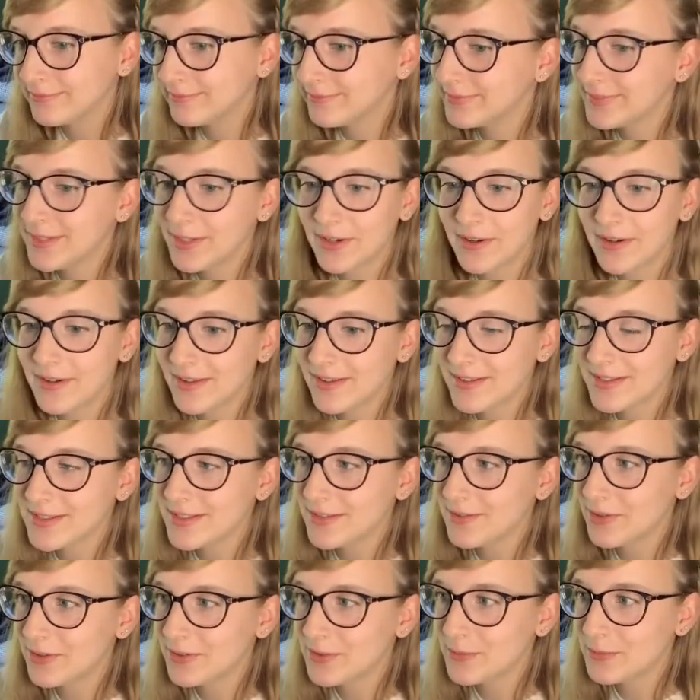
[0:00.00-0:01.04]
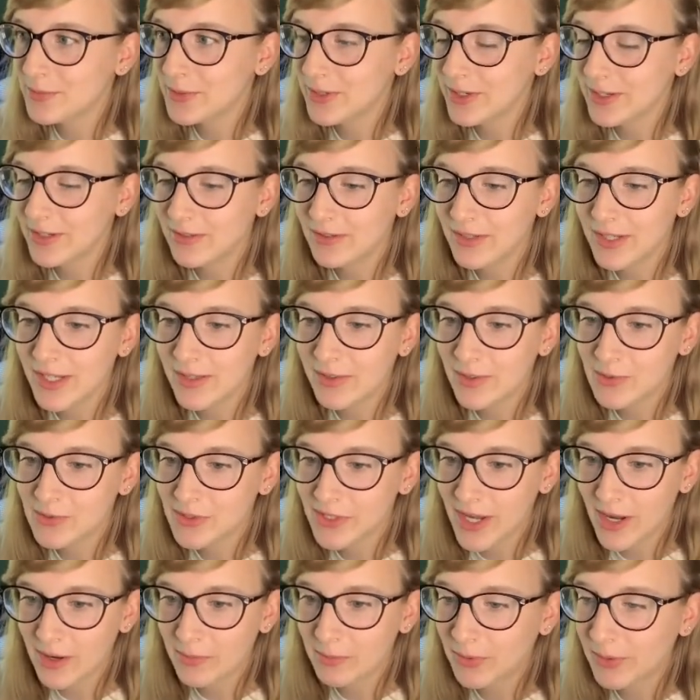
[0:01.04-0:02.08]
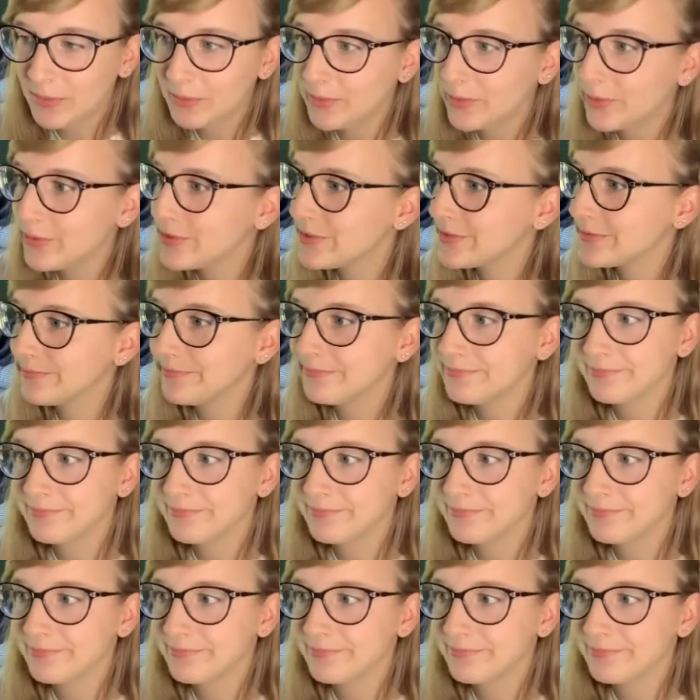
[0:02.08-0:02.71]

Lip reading: And there it is in all its beauty. Look at those cowboy boots.